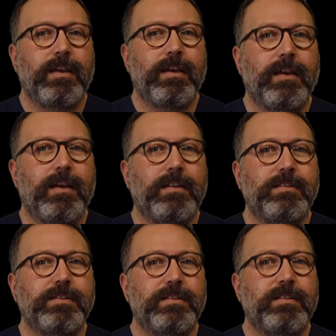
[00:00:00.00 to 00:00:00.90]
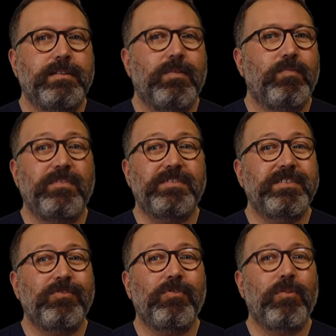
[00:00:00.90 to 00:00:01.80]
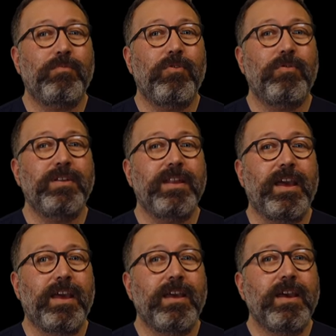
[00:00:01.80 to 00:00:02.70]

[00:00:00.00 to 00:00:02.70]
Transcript: and we've still got more in there.